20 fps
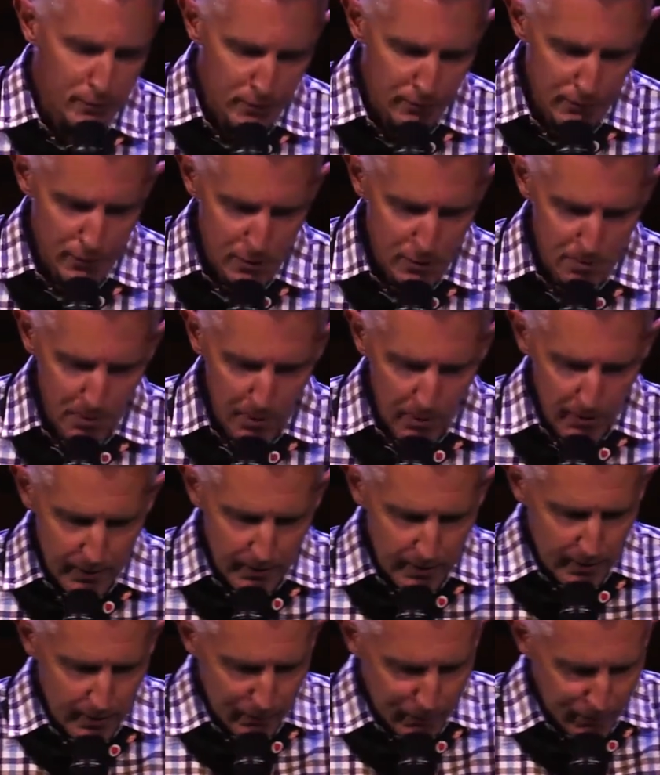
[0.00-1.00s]
of the Spirit
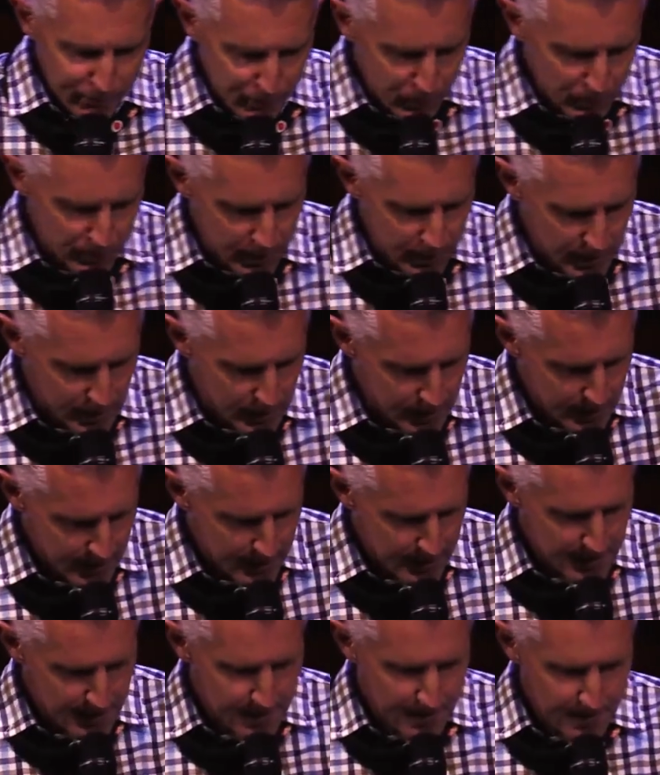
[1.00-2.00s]
in the fullness.
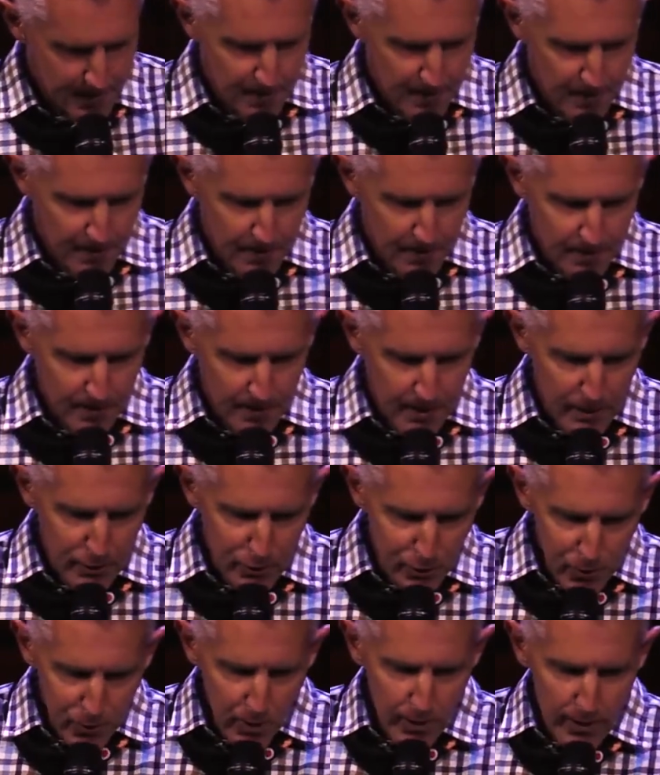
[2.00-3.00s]
And
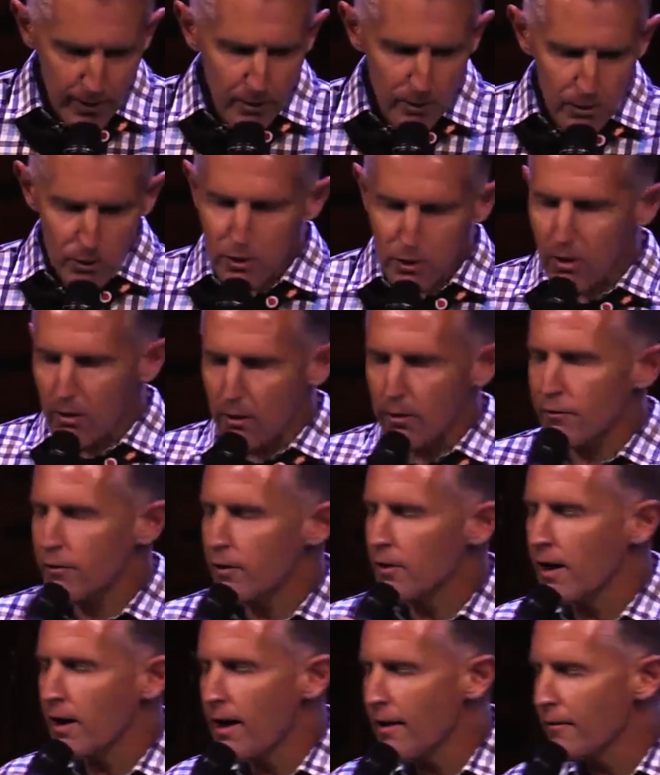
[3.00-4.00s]
you are in control of your
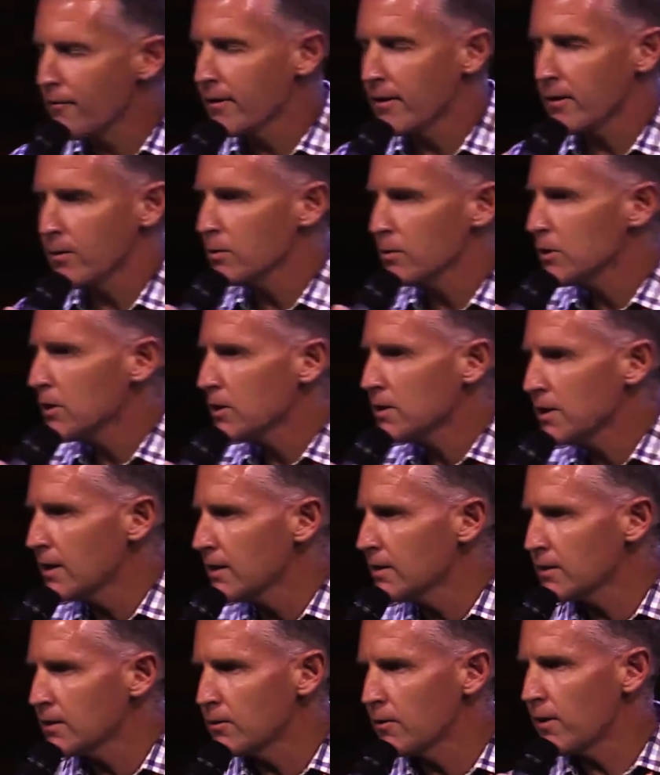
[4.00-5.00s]
life, and the Lord just
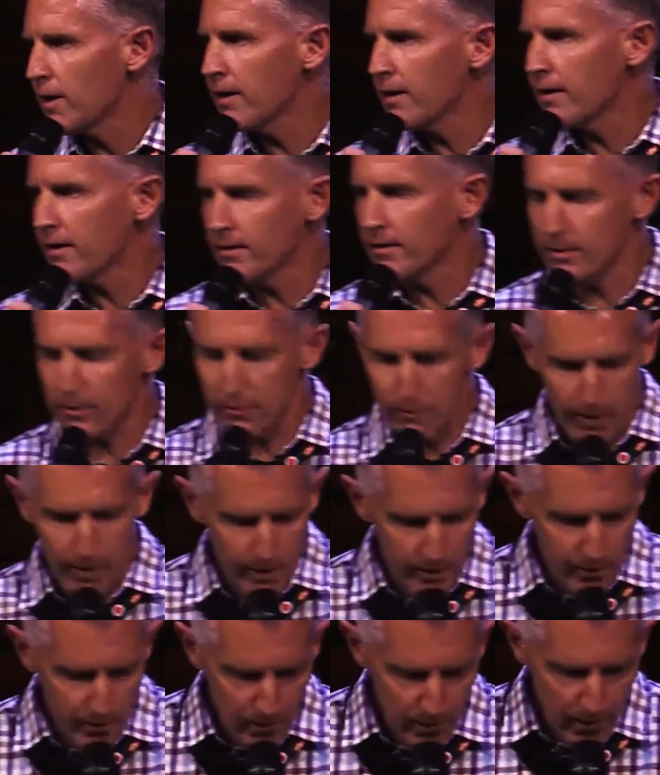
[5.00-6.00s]
says, surrender. Surrender
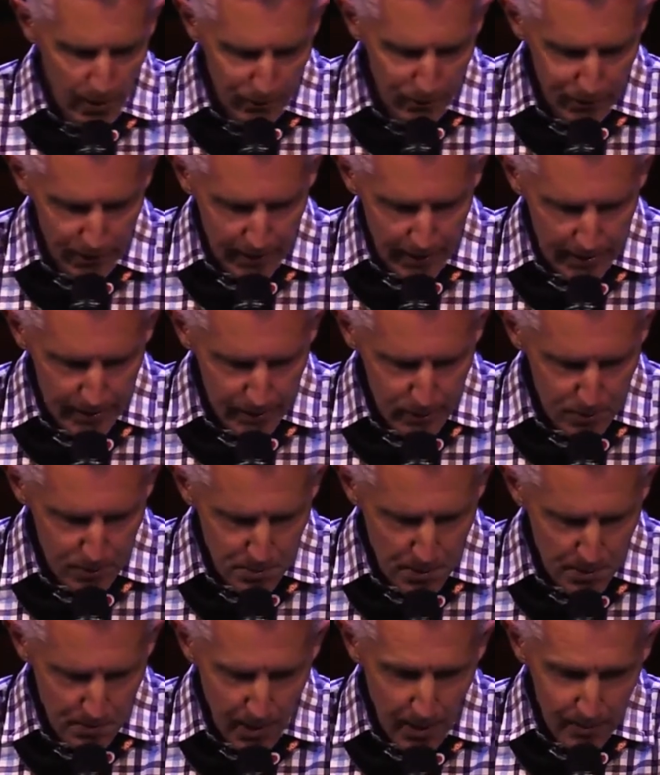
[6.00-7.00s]
your life again to
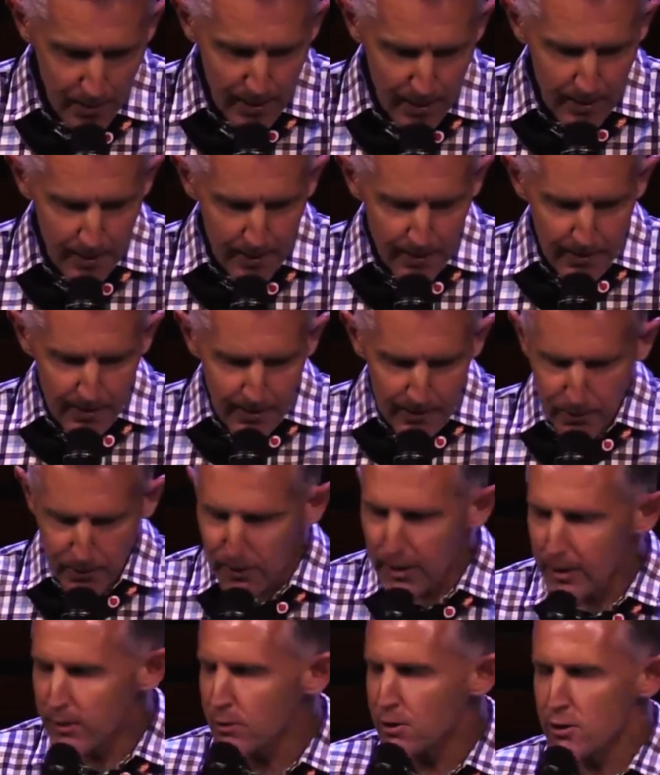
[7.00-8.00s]
me. Maybe you
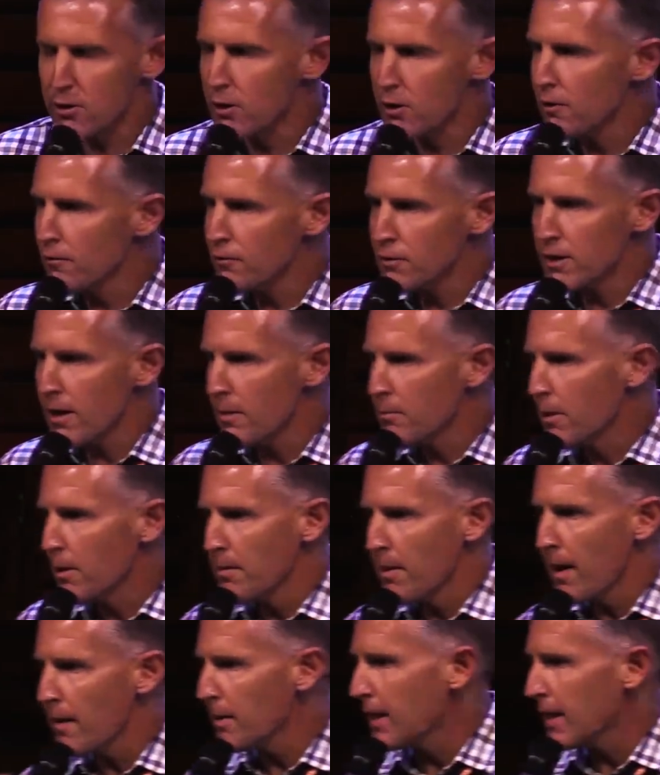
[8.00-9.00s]
need to serve somewhere.
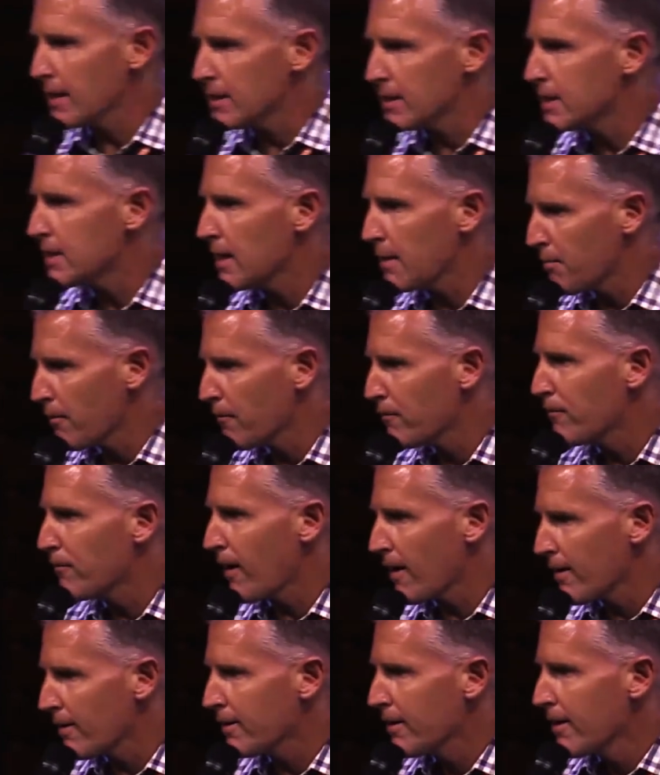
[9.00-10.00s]
Maybe that step of
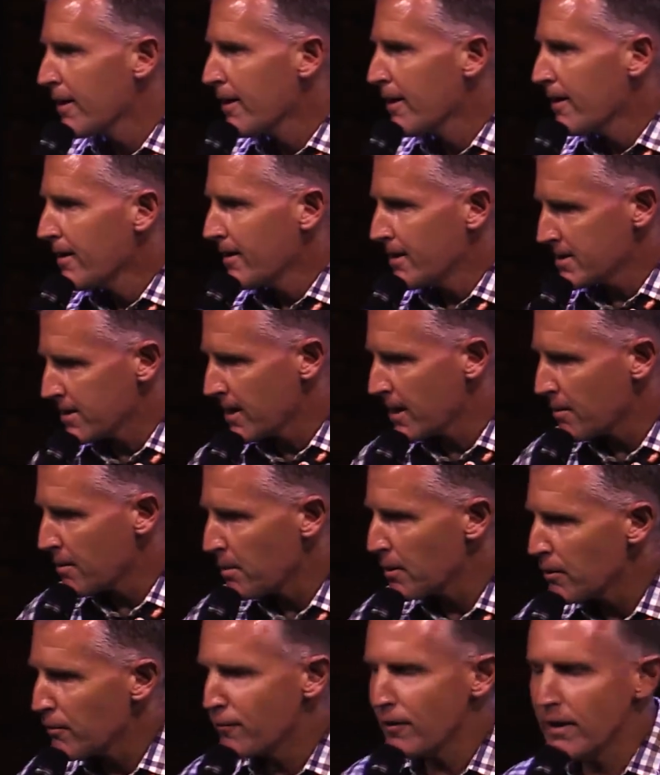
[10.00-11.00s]
faith is going to be
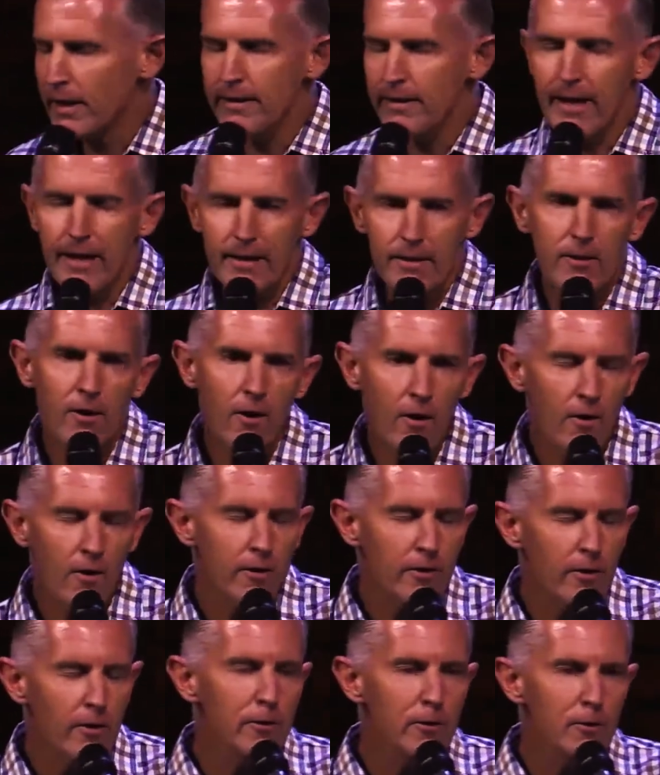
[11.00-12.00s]
to fill in that card
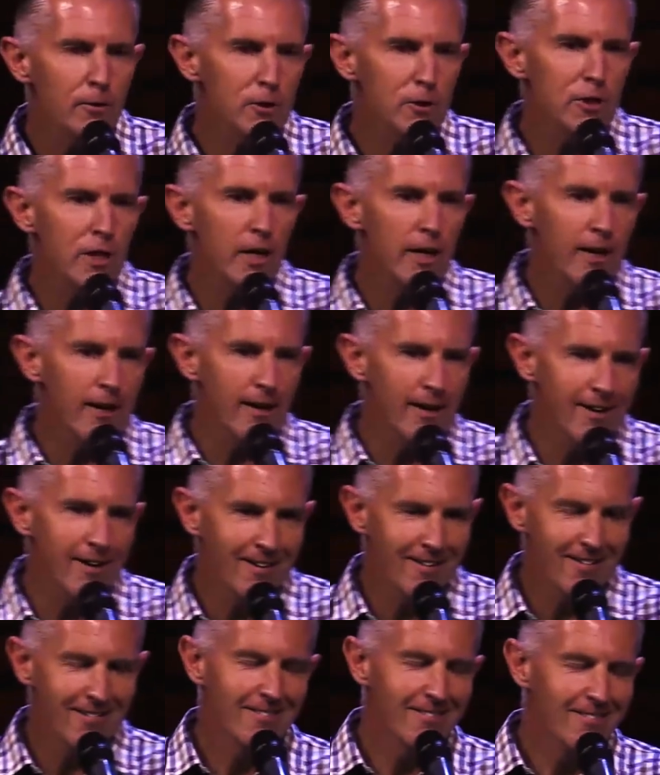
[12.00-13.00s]
on your chair.
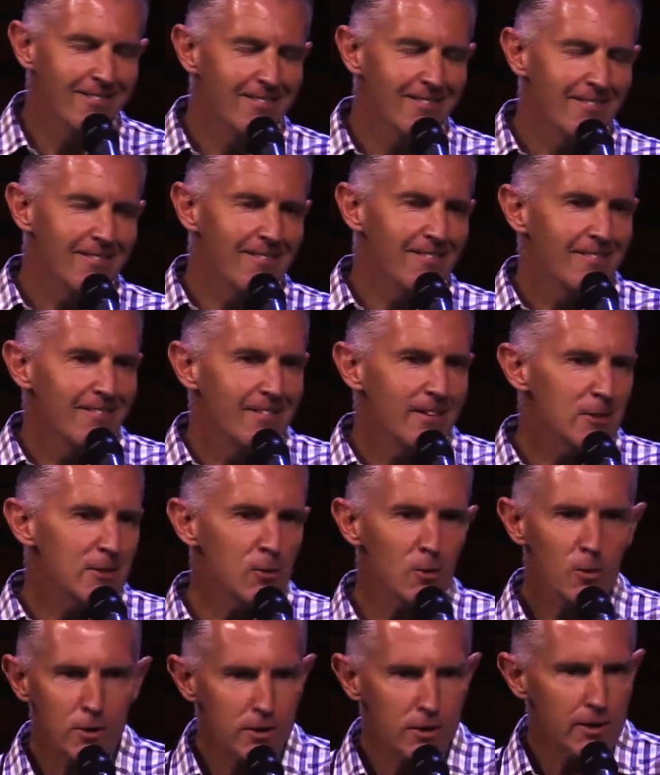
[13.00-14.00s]

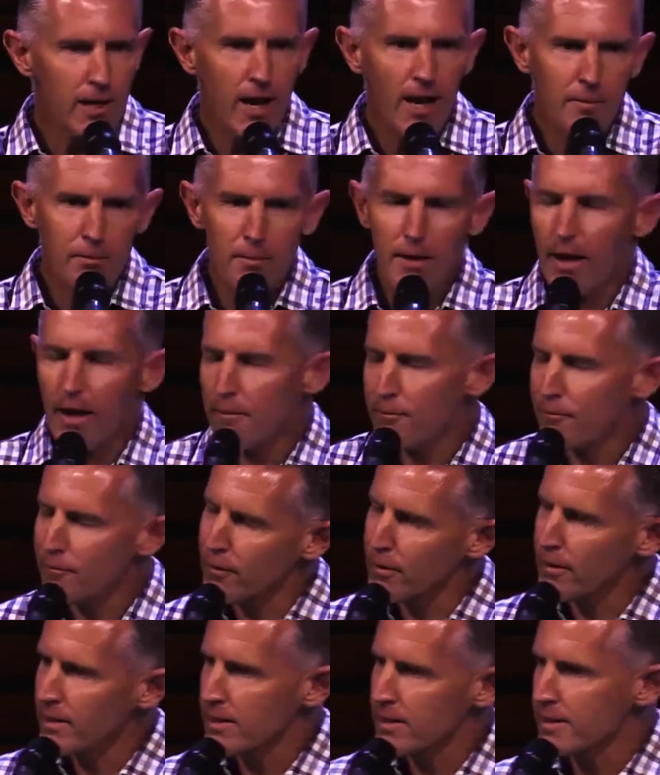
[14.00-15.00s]
Lord, sign me up for
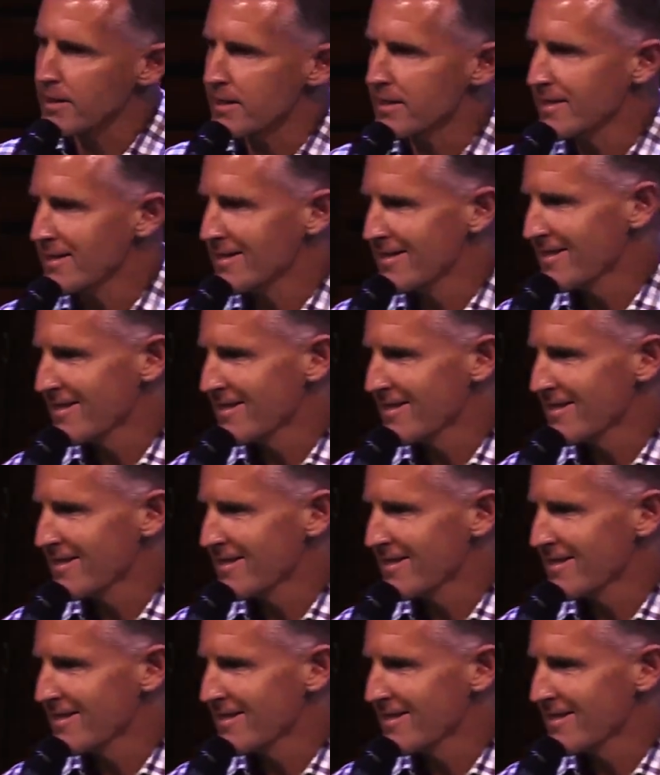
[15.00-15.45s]
this.